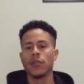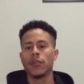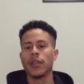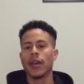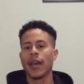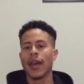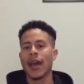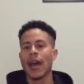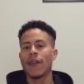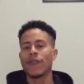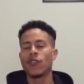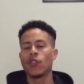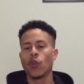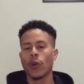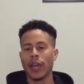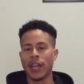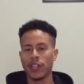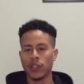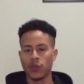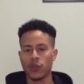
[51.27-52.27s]
They have their
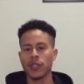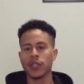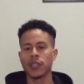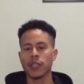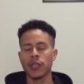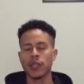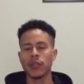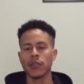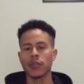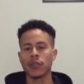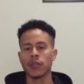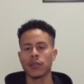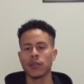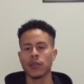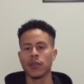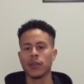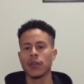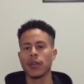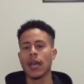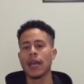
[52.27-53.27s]
entrances
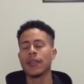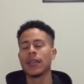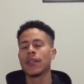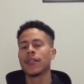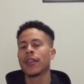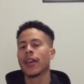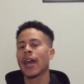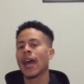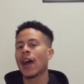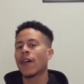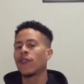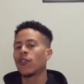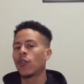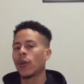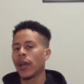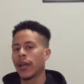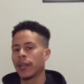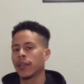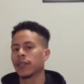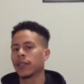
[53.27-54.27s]
and then they have their
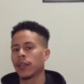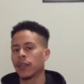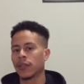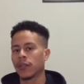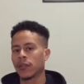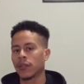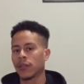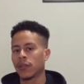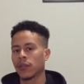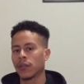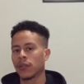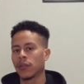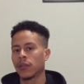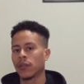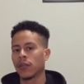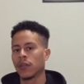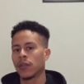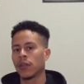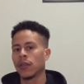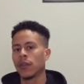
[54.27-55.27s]
exits.
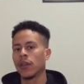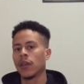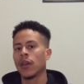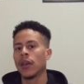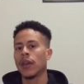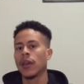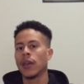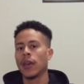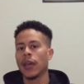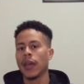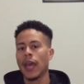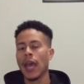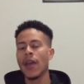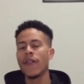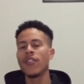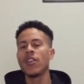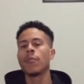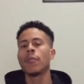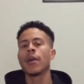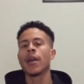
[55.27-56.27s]

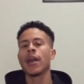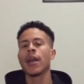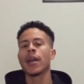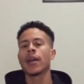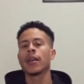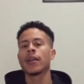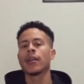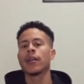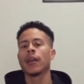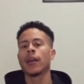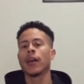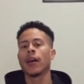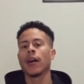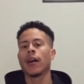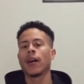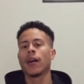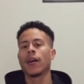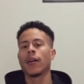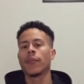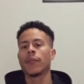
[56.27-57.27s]
Every man,
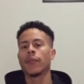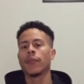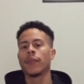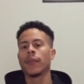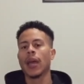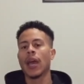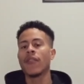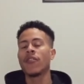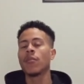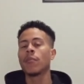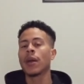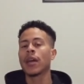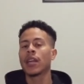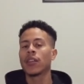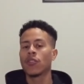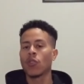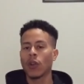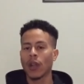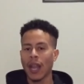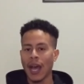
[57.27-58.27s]
um, every man in
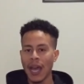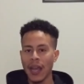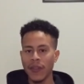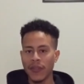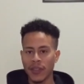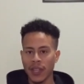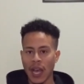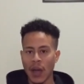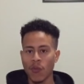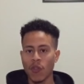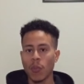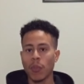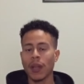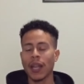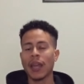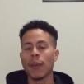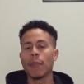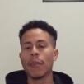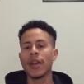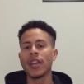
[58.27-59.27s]
their lifetime will
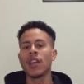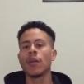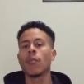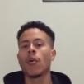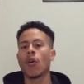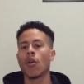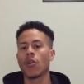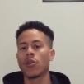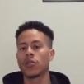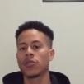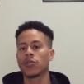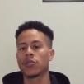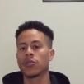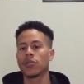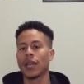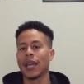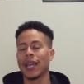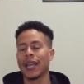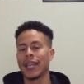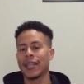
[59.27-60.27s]
play many parts,
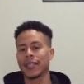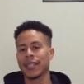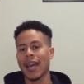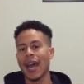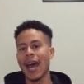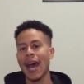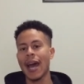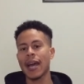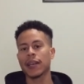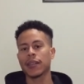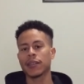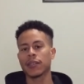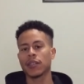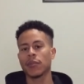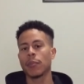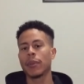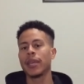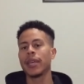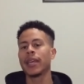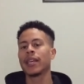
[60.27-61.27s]
and his acts
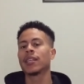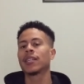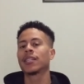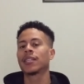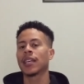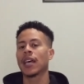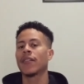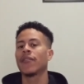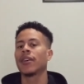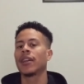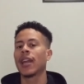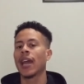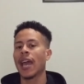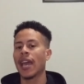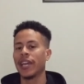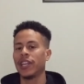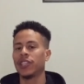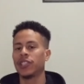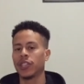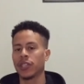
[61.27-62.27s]
being seven
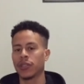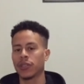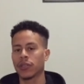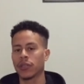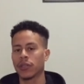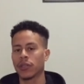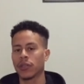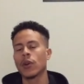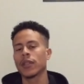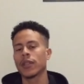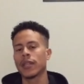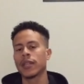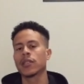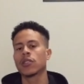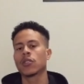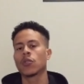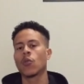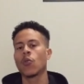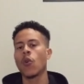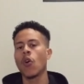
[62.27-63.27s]
ages. What
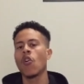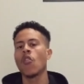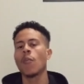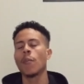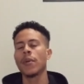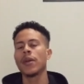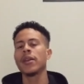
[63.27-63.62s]
this quote